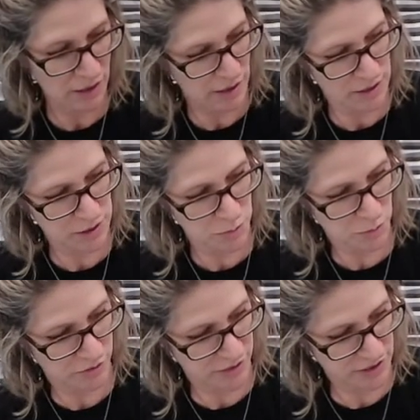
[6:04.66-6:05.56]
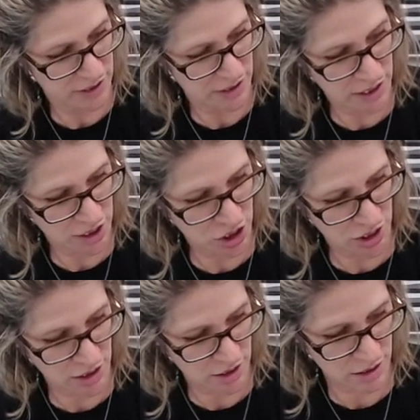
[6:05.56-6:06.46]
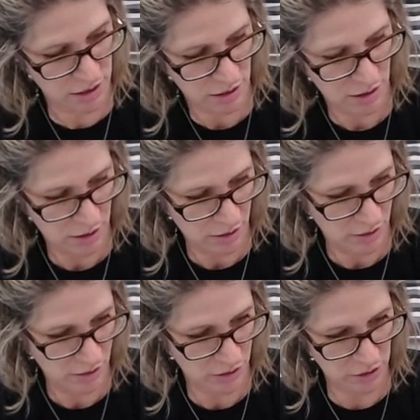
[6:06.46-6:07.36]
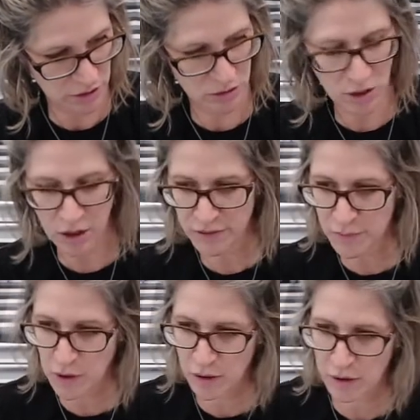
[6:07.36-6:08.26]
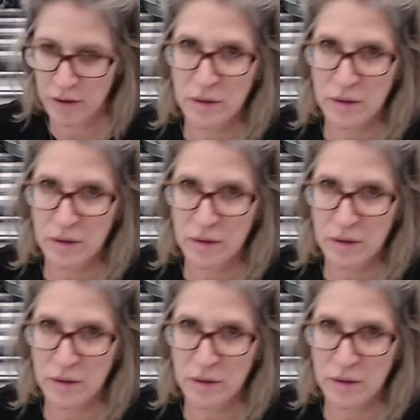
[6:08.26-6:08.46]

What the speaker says: It's perfect in the kitchen or your little coffee bar.